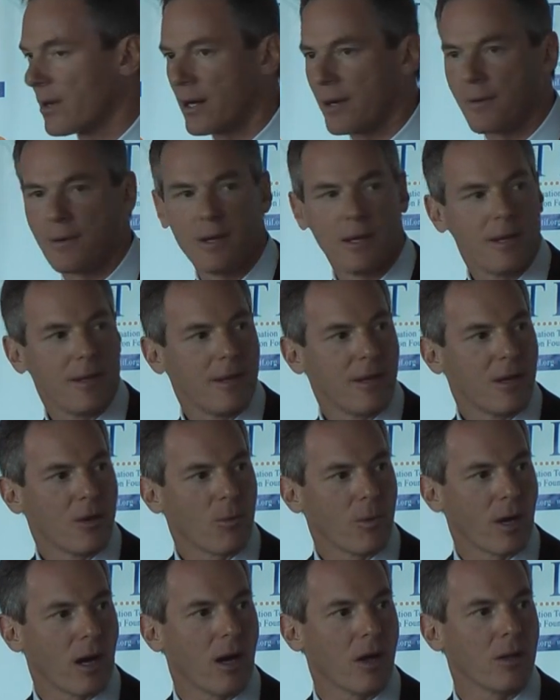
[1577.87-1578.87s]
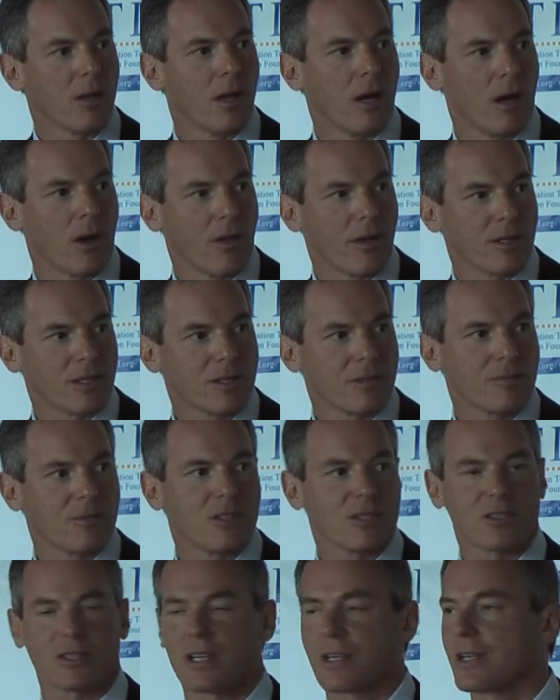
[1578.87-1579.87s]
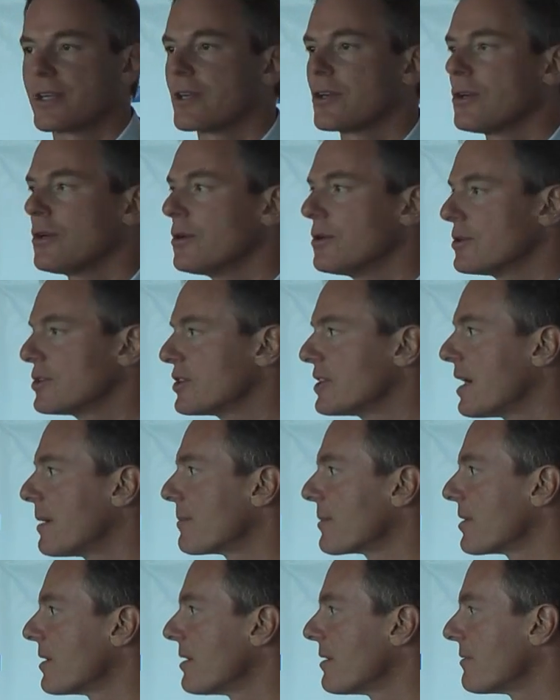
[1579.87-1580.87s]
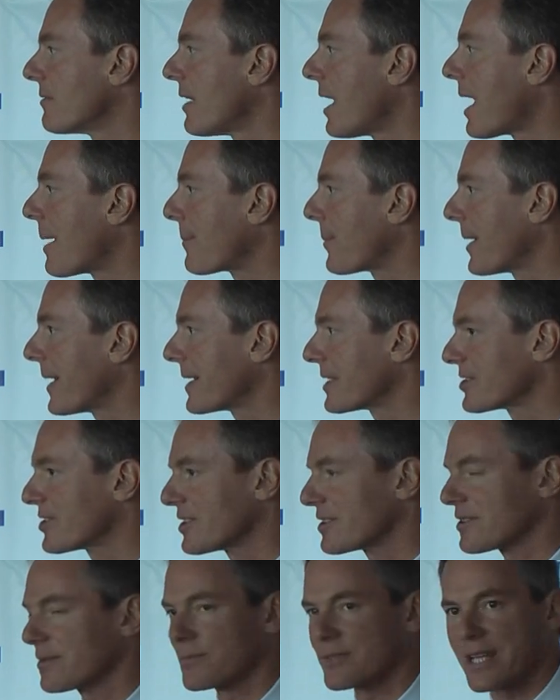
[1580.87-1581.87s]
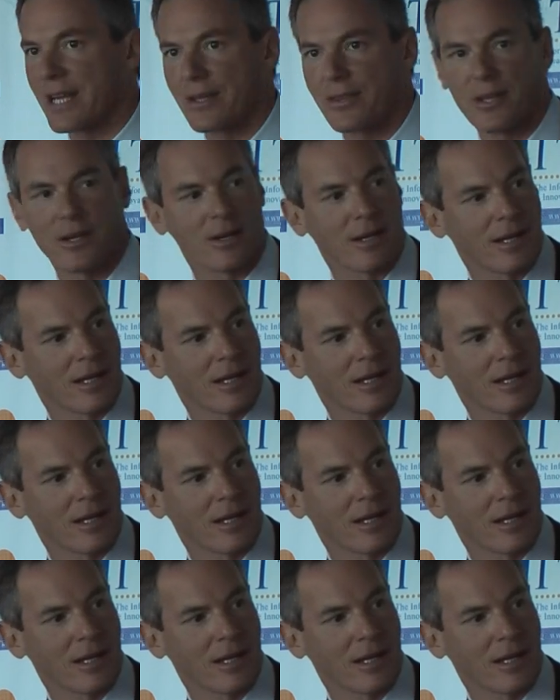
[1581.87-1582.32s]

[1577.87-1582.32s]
Well, we all know there's just a huge number of operating systems out there,